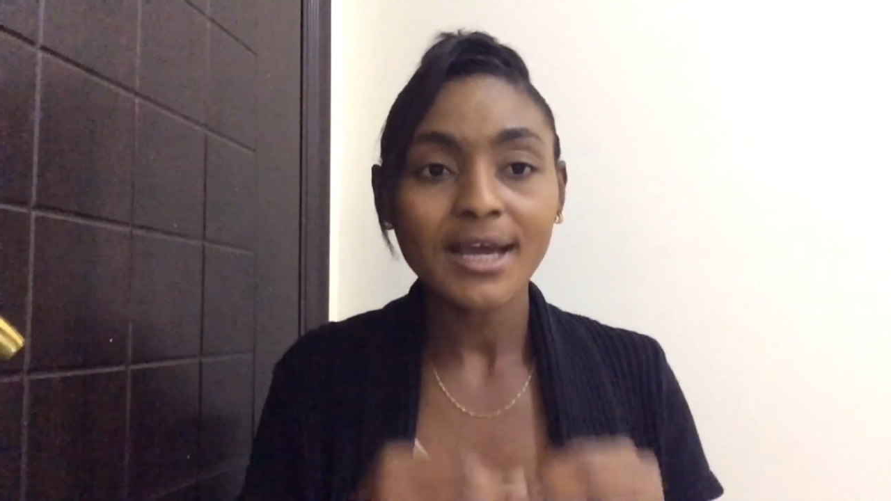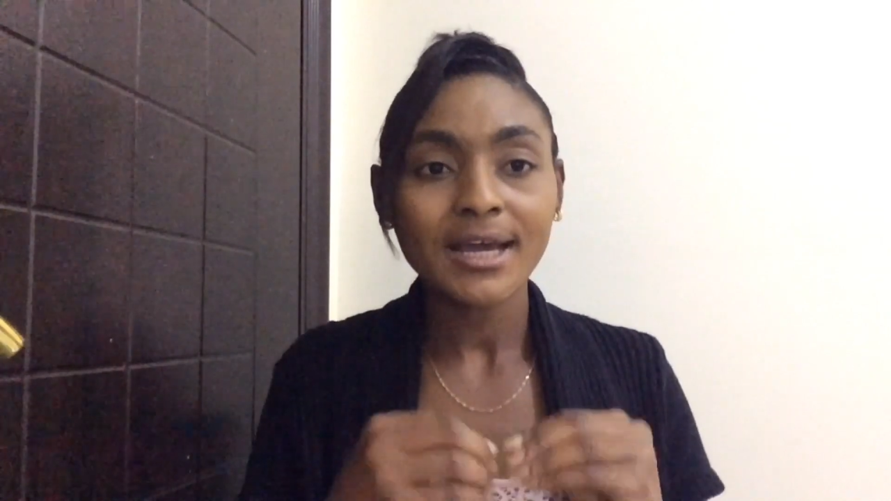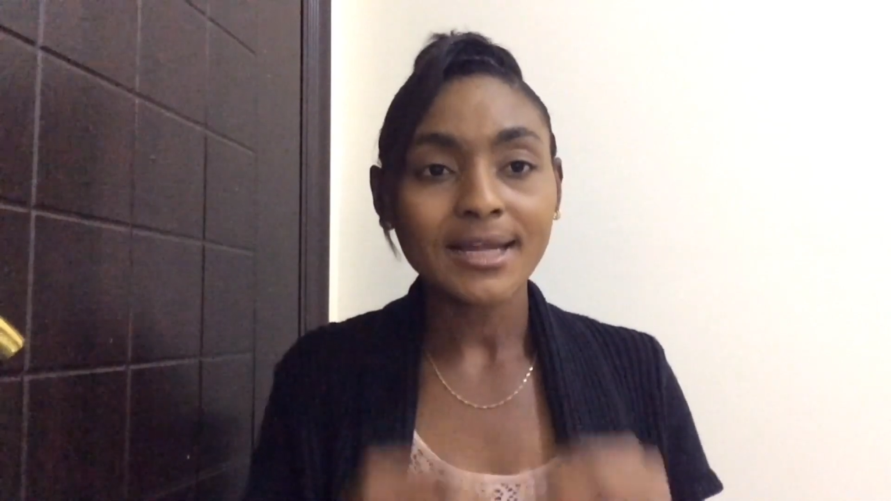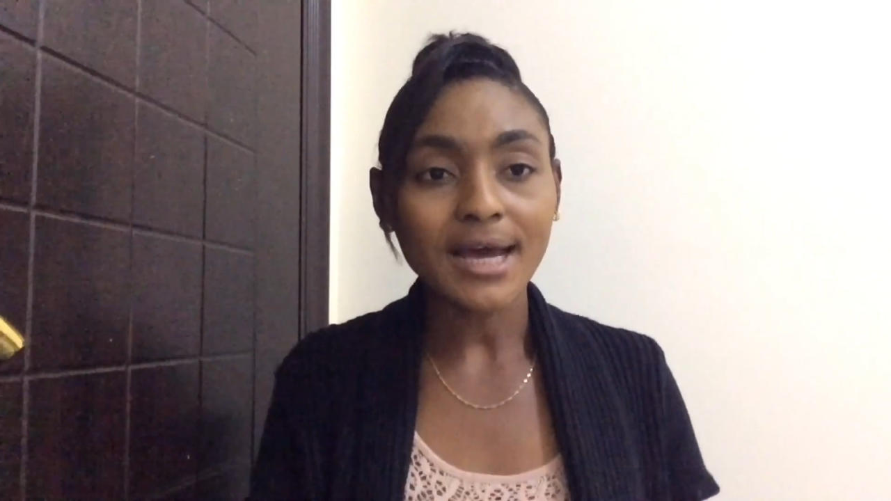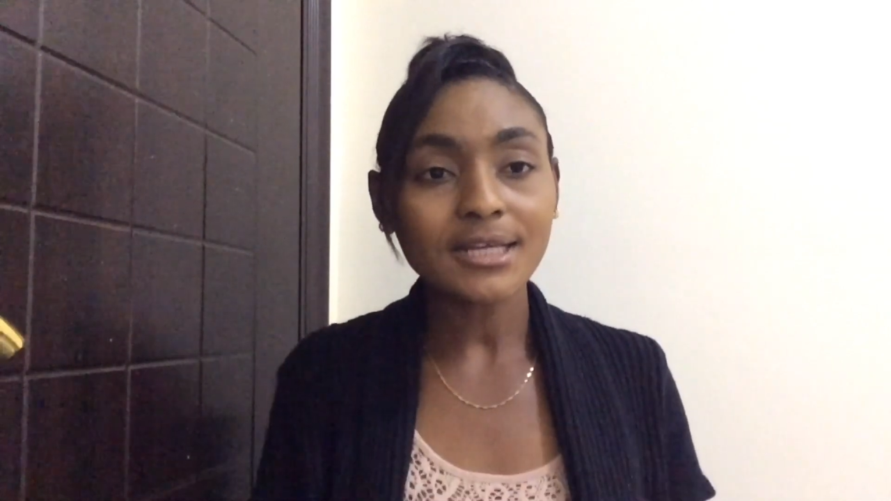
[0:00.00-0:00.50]

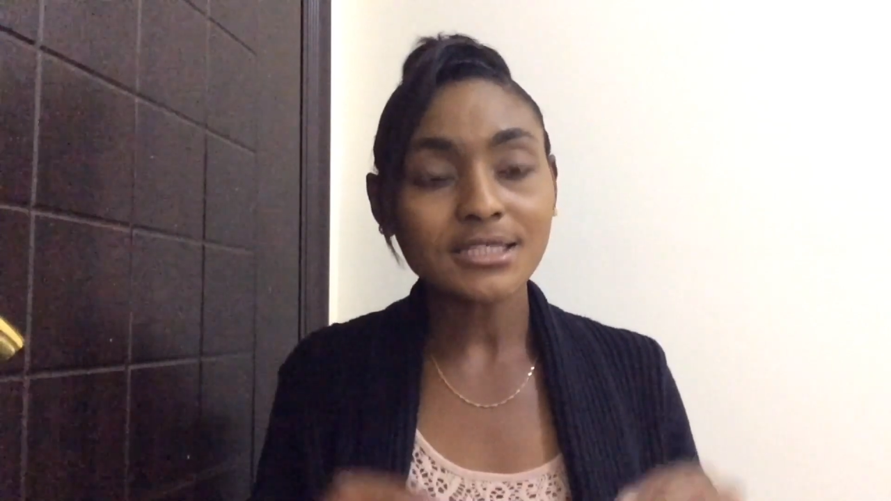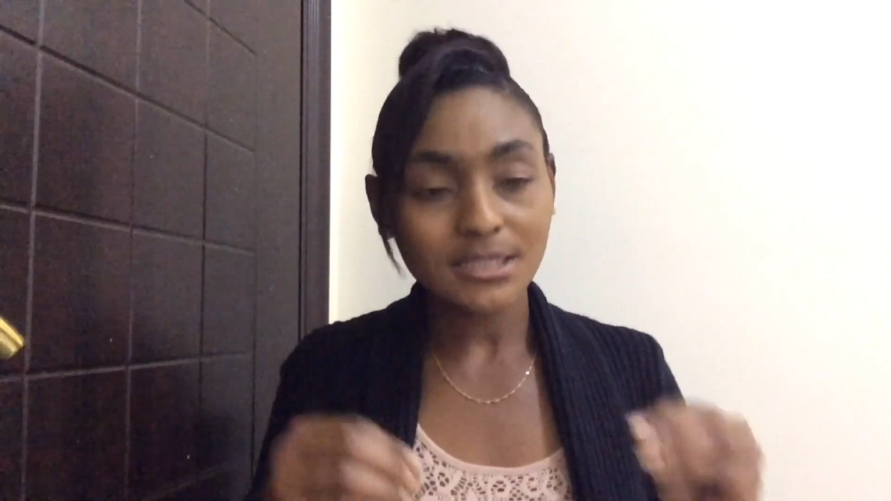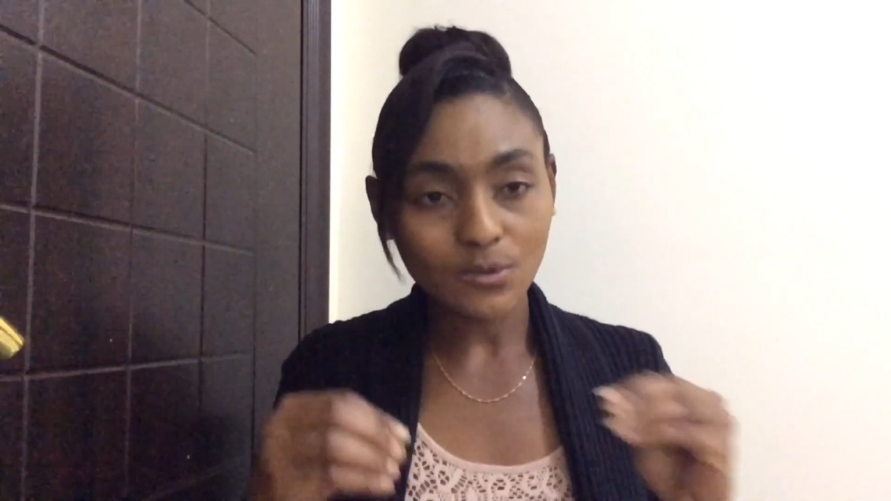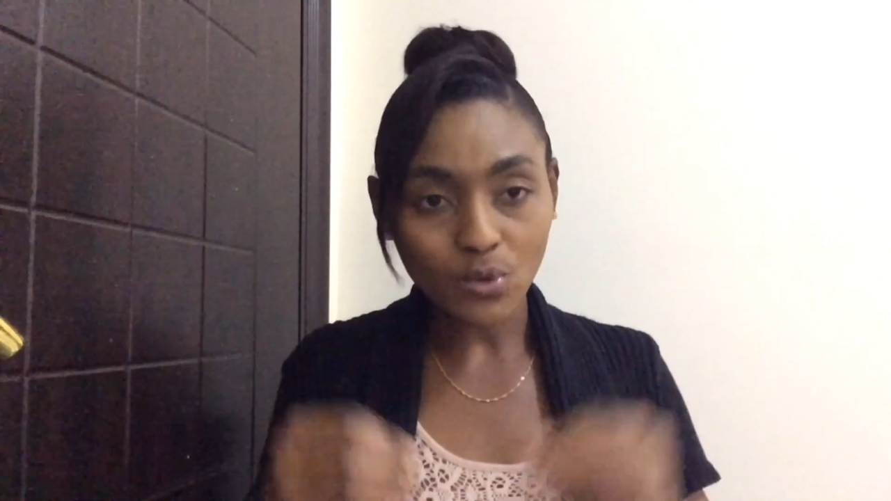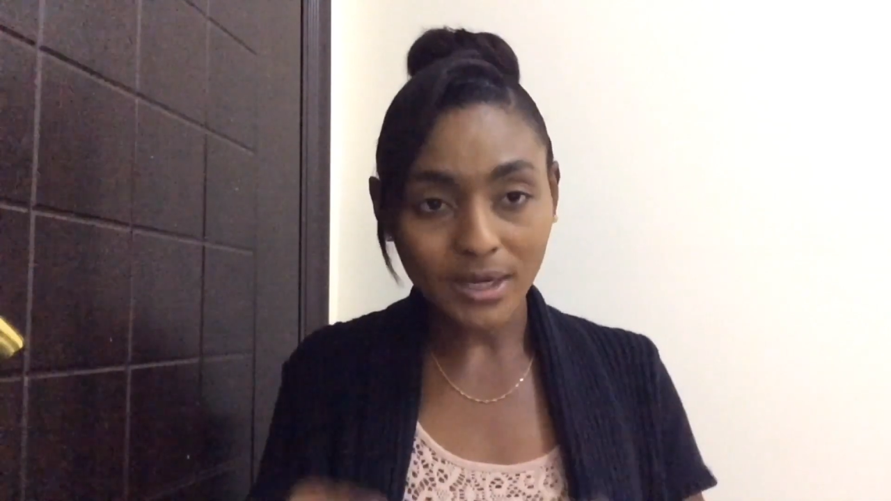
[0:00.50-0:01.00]
That is
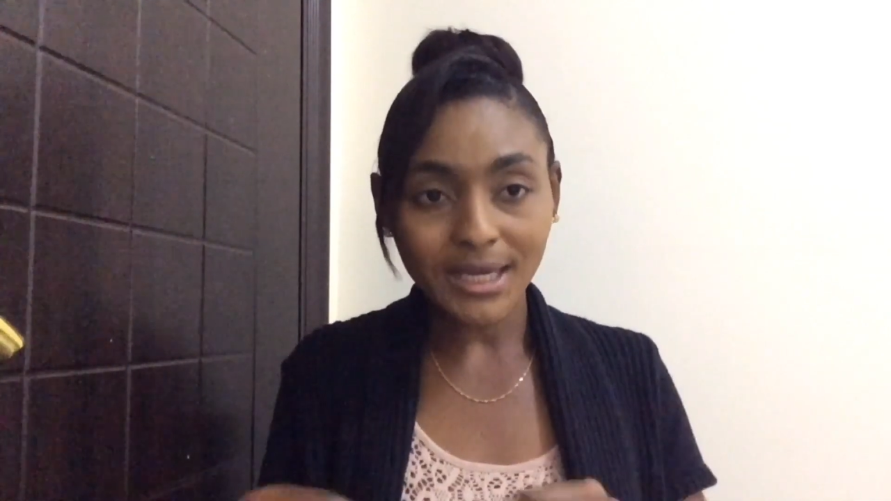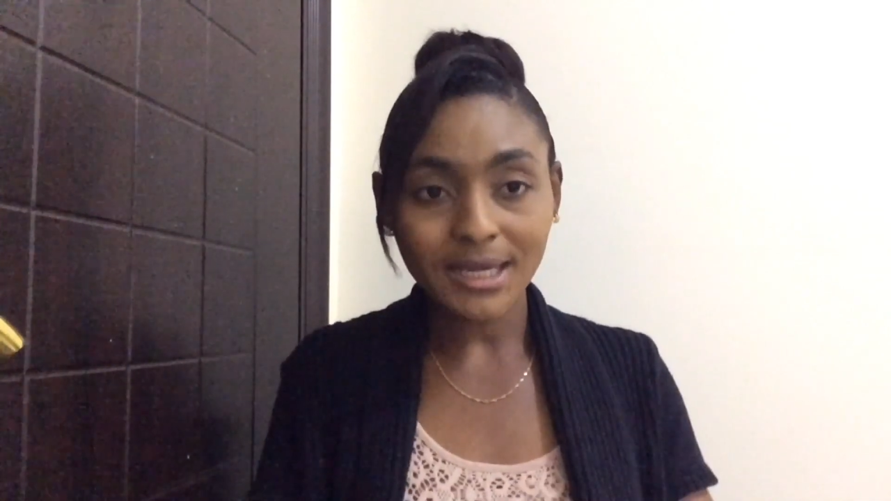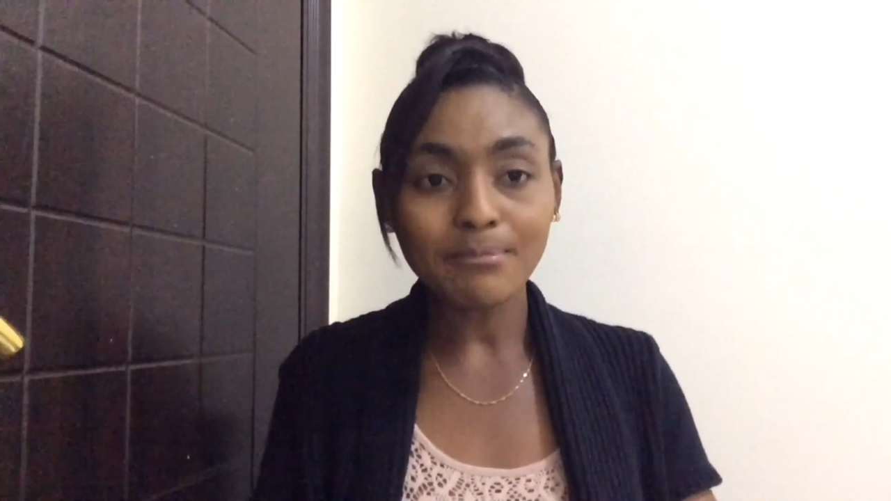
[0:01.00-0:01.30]
what it